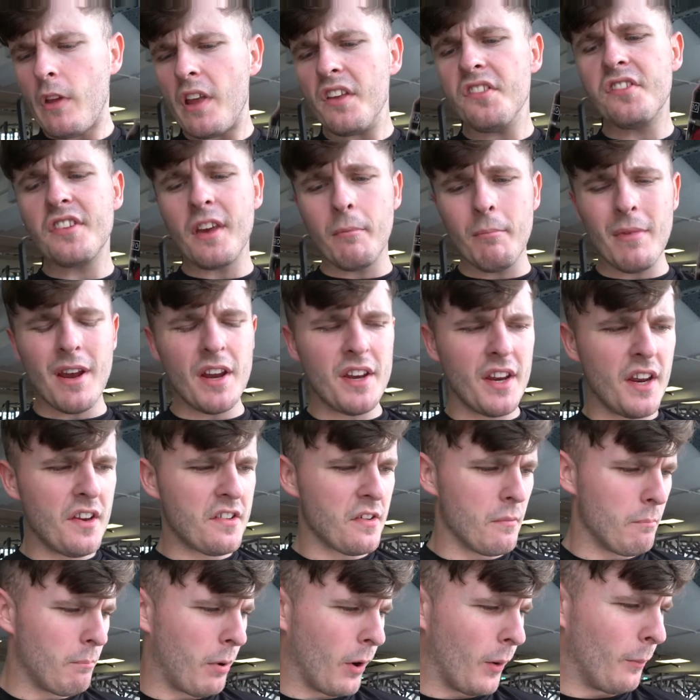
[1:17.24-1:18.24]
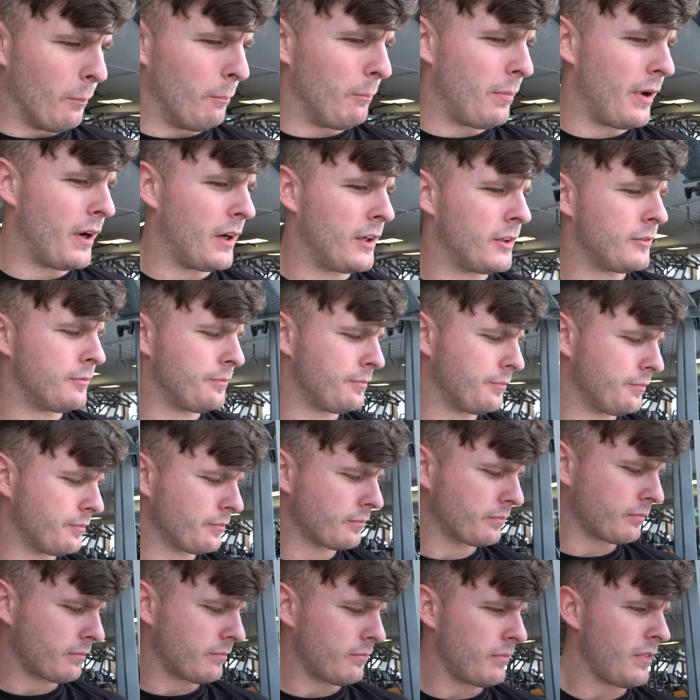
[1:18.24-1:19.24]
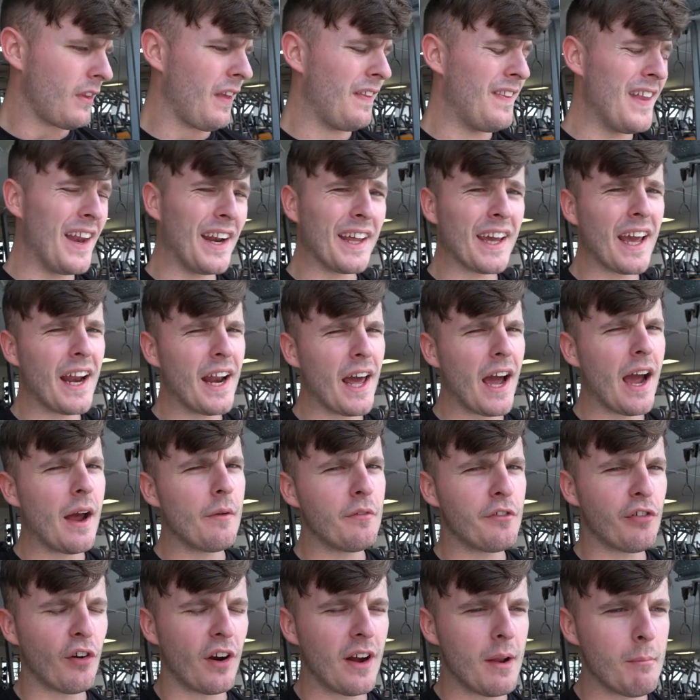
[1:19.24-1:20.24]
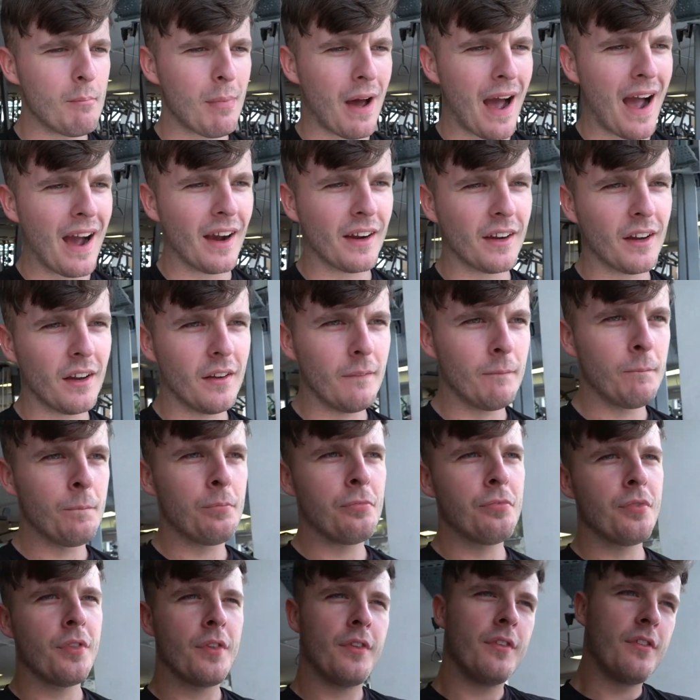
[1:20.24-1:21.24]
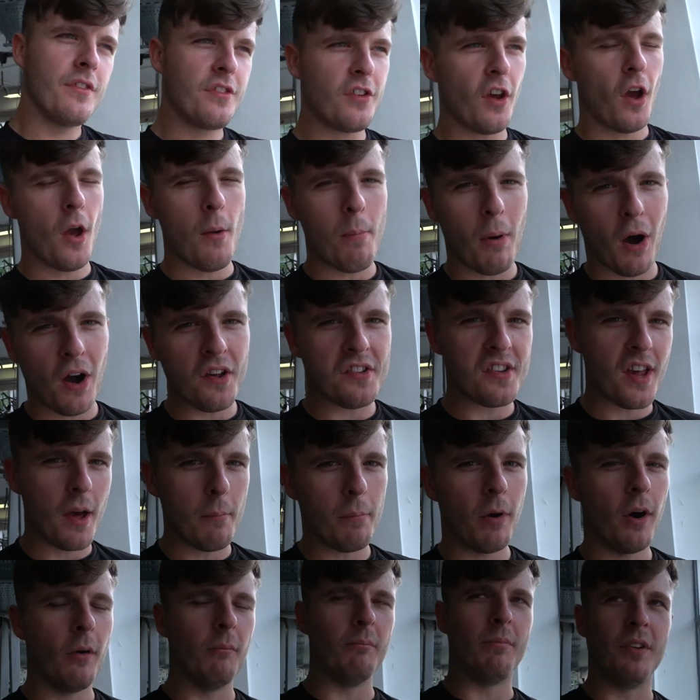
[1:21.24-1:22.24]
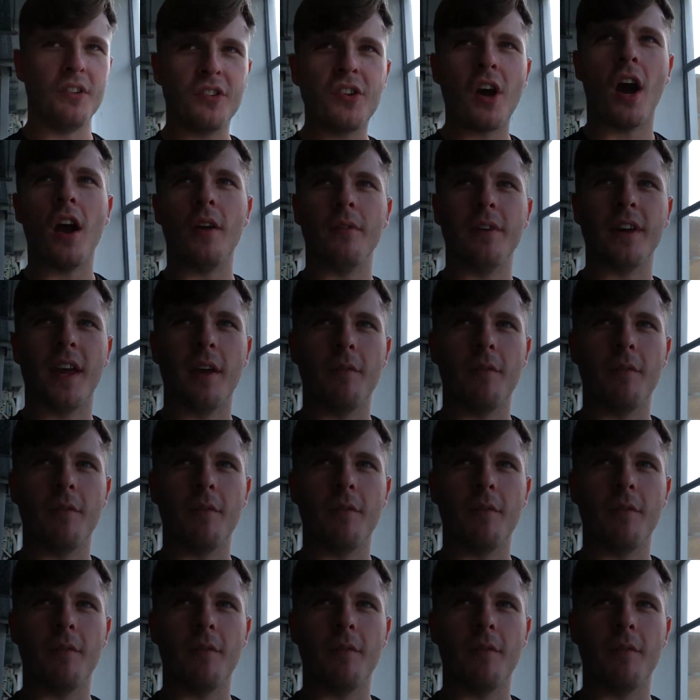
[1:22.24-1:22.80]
It's giving me a decent pump, and then again I am training back, so bicep pump is kind of a